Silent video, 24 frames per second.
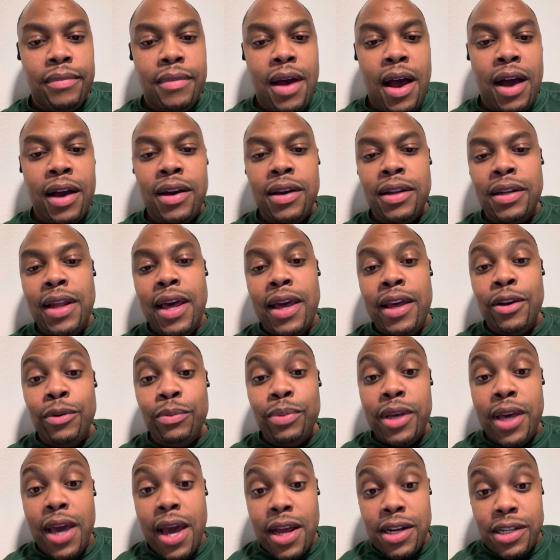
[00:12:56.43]
couldn't let him
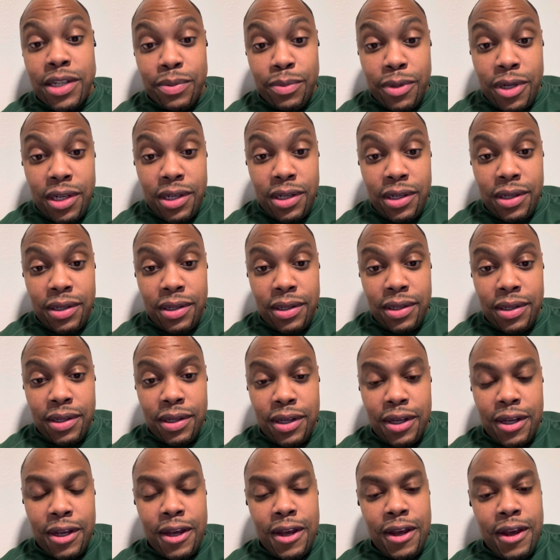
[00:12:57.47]
catch me.
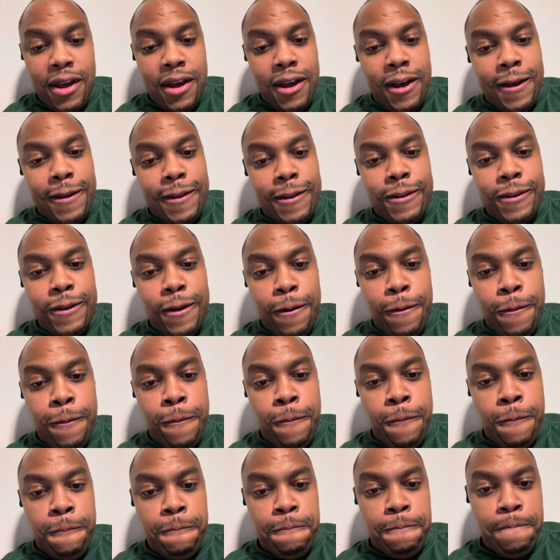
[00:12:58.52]

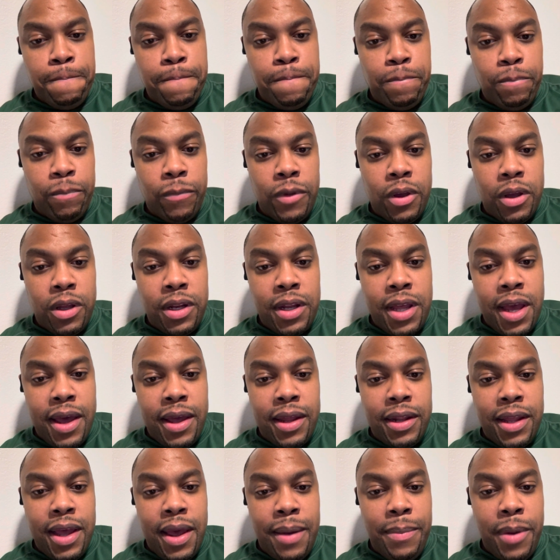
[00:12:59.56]
So
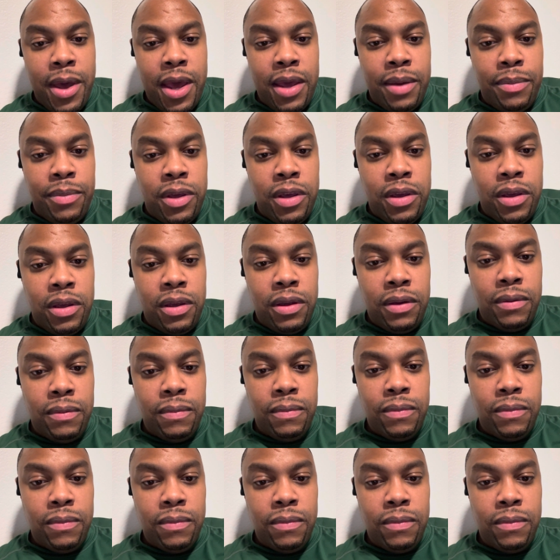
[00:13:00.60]
that made me